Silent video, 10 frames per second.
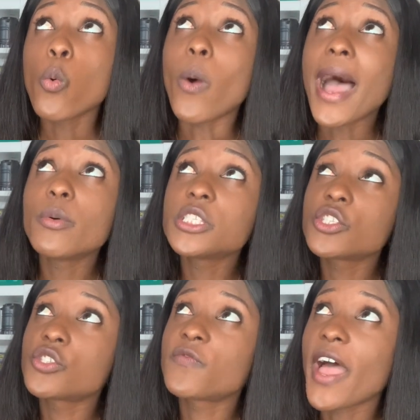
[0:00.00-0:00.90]
Why was
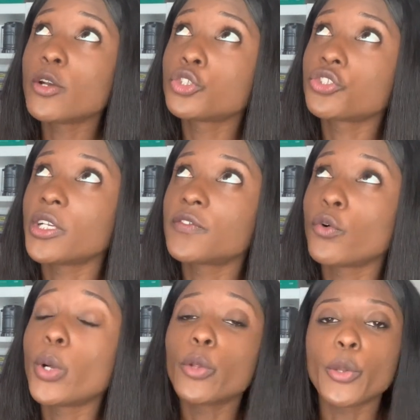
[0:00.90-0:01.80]
finals
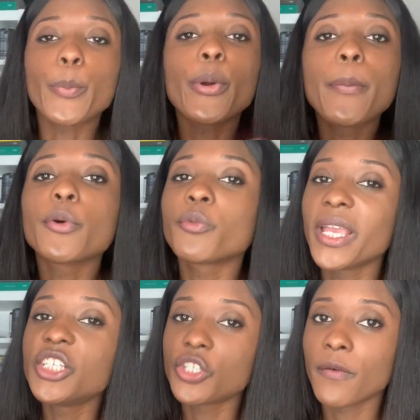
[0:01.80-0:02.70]
stressful? Well, the
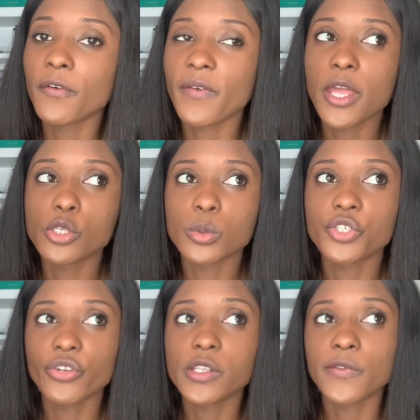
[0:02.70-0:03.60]
preparation for finals
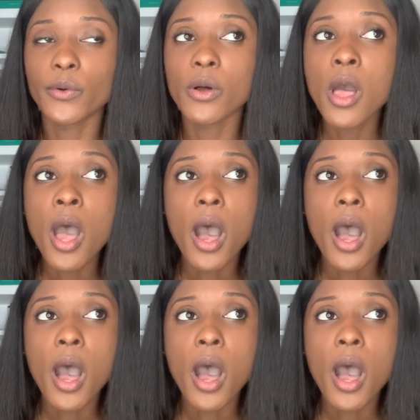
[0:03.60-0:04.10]
was stressful.